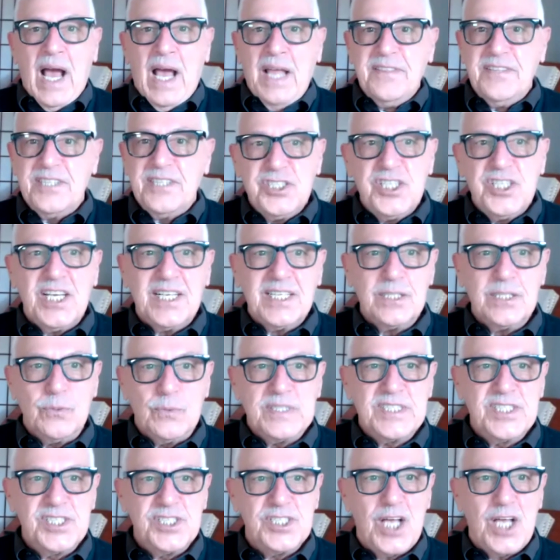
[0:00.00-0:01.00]
the chicken
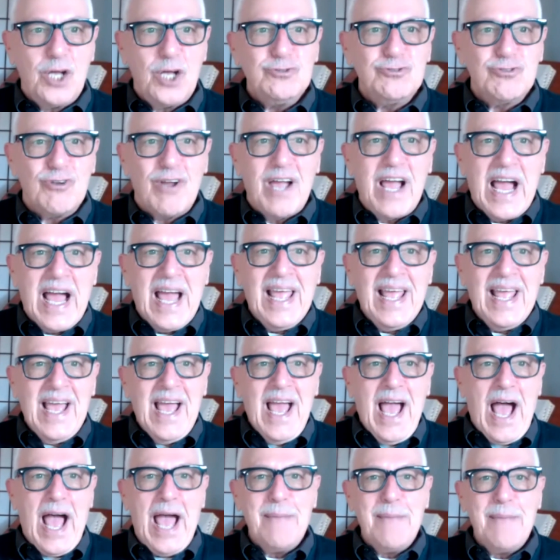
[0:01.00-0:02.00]
was so dry,
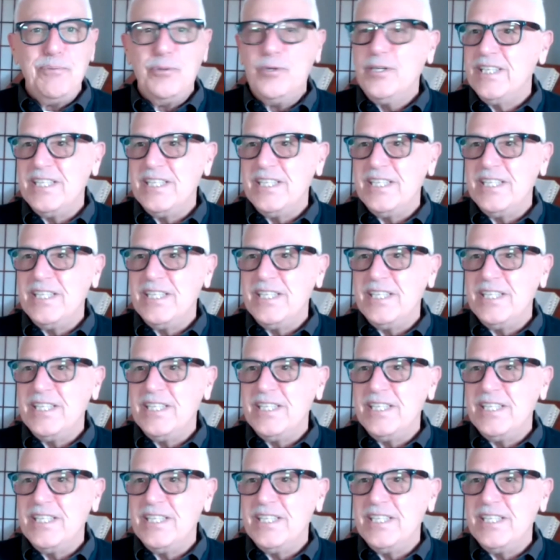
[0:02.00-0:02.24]
I put